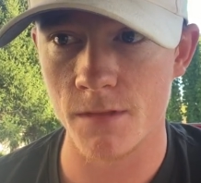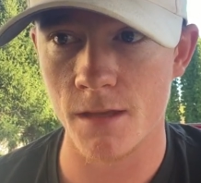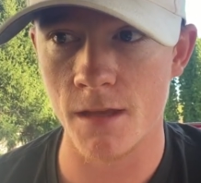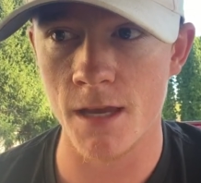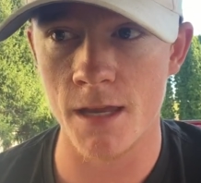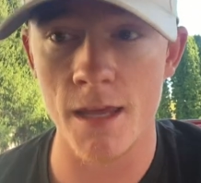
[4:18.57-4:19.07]

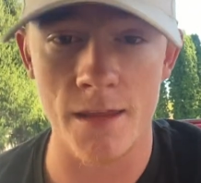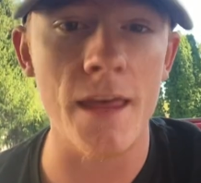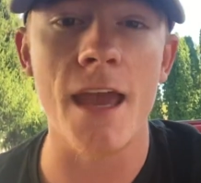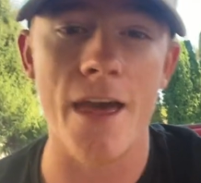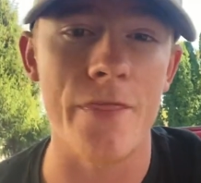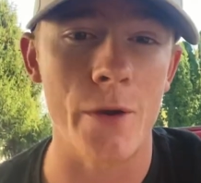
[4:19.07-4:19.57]
they
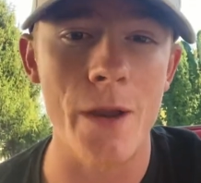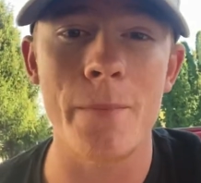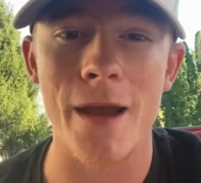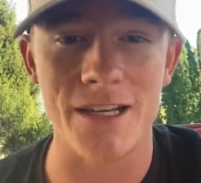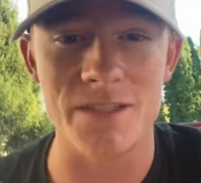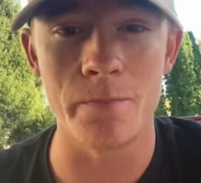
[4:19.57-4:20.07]
had their
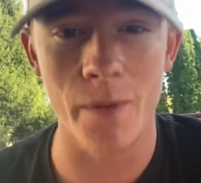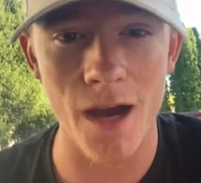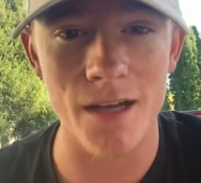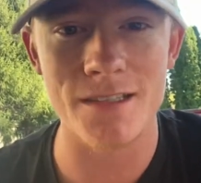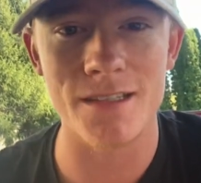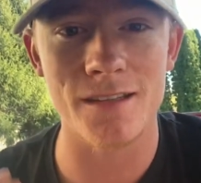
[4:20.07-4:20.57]
impact,
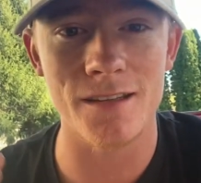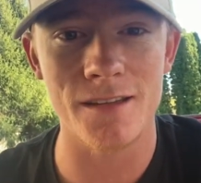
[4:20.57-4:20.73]
but